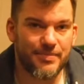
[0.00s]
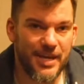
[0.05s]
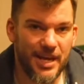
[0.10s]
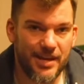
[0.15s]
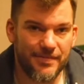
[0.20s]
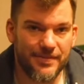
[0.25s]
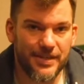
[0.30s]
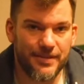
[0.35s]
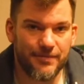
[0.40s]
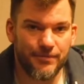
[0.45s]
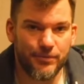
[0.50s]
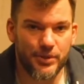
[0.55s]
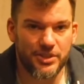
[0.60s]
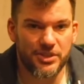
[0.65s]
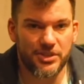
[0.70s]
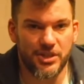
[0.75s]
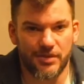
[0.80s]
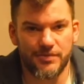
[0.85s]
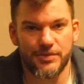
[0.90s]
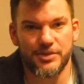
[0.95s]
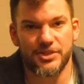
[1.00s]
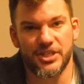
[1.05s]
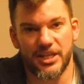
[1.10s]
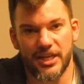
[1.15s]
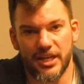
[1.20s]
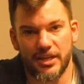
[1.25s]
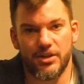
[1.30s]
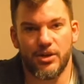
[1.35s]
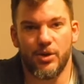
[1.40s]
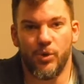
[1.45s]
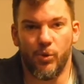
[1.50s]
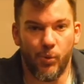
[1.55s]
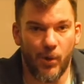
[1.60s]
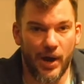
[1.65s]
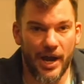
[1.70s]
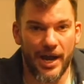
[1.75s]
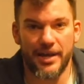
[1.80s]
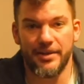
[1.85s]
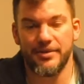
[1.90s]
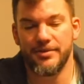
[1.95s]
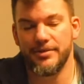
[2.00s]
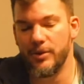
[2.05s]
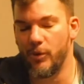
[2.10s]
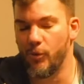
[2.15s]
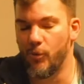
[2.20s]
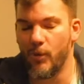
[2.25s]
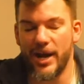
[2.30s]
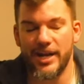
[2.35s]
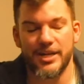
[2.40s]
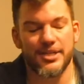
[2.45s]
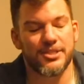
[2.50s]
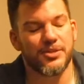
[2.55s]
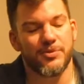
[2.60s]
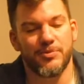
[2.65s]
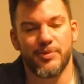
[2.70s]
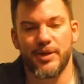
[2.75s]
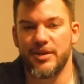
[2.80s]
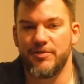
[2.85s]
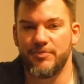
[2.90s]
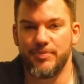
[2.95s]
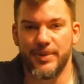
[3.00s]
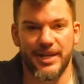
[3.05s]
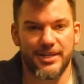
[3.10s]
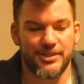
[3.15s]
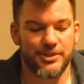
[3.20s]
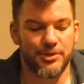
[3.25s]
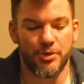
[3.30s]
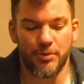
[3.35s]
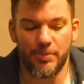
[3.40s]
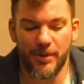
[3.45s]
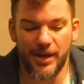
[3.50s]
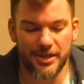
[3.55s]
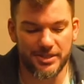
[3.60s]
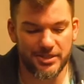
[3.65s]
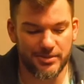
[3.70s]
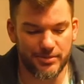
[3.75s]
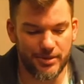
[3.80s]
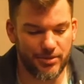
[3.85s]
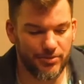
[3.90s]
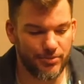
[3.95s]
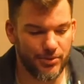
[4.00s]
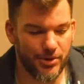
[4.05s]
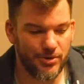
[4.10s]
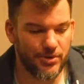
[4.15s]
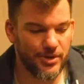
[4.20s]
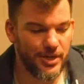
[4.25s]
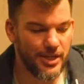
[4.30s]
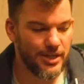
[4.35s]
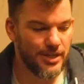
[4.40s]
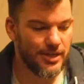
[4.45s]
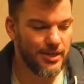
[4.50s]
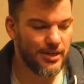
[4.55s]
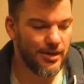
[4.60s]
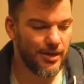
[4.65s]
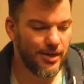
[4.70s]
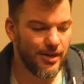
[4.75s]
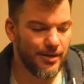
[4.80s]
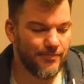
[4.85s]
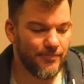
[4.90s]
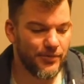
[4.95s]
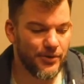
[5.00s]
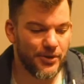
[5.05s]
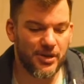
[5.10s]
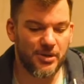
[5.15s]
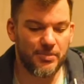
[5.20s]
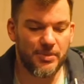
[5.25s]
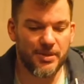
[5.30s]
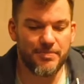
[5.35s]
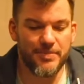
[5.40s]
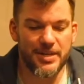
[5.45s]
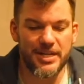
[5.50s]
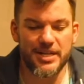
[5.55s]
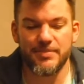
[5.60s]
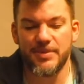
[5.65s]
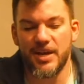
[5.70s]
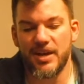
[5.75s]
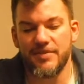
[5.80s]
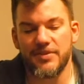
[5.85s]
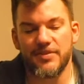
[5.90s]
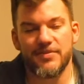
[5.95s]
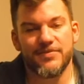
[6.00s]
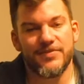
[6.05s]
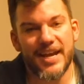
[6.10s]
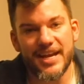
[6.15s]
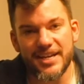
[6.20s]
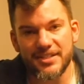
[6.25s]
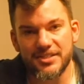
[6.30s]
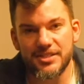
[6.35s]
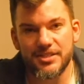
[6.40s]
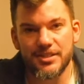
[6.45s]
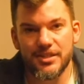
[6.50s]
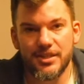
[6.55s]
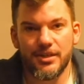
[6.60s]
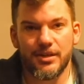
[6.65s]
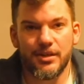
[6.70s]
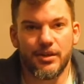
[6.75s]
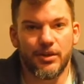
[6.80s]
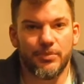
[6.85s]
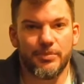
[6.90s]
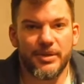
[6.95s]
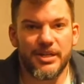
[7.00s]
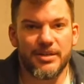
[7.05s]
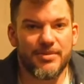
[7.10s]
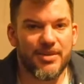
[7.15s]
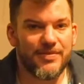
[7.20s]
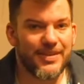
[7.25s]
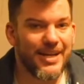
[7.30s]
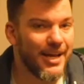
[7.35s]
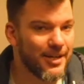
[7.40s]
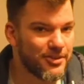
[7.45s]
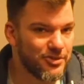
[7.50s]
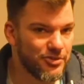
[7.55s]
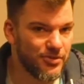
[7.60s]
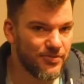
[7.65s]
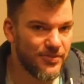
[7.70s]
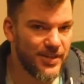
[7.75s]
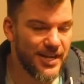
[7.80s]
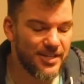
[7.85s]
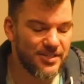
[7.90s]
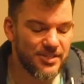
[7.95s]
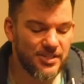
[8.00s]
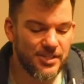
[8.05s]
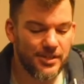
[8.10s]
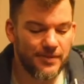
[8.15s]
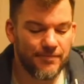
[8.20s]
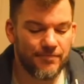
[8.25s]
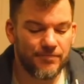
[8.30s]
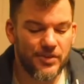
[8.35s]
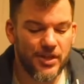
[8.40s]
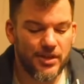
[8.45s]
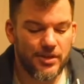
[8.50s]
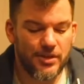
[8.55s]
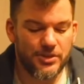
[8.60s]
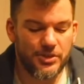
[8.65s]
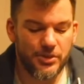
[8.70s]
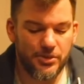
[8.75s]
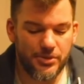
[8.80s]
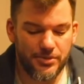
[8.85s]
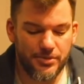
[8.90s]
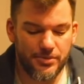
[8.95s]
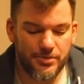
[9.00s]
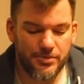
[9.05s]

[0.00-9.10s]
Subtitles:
heavy, which covers again the widest array of baits you could possibly throw. They're going to be medium heavy fast, medium heavy extra fast. So